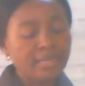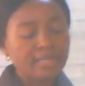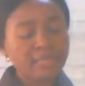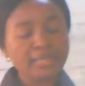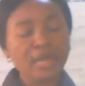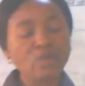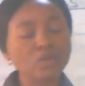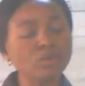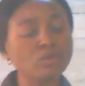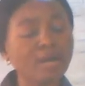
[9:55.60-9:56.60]
is that you're
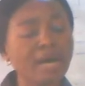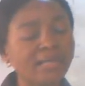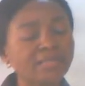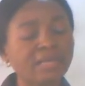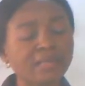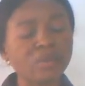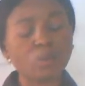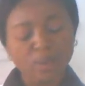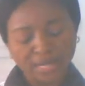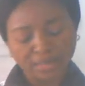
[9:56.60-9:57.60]
going to answer the
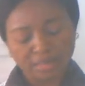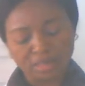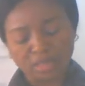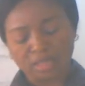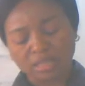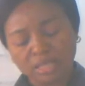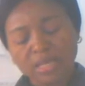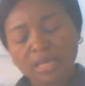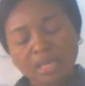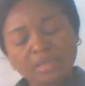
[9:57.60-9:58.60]
questions
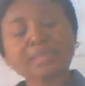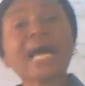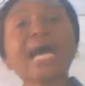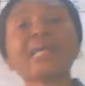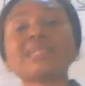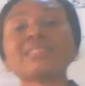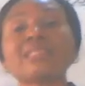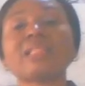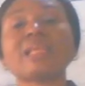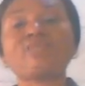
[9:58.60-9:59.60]
that is
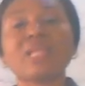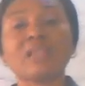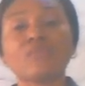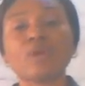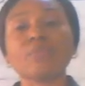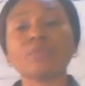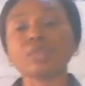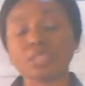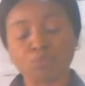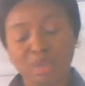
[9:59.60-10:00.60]
lifted from
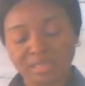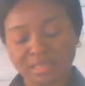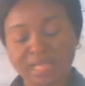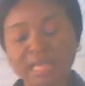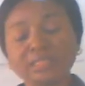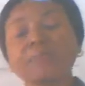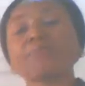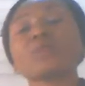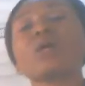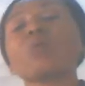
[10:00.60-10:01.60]
this passage,
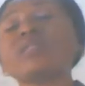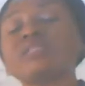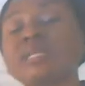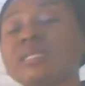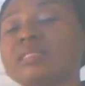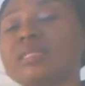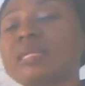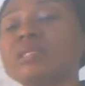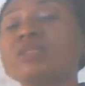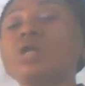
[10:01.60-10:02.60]
which is
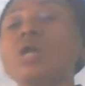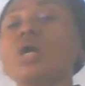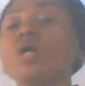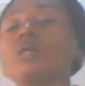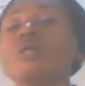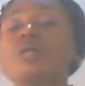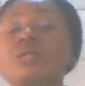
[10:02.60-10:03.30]
in your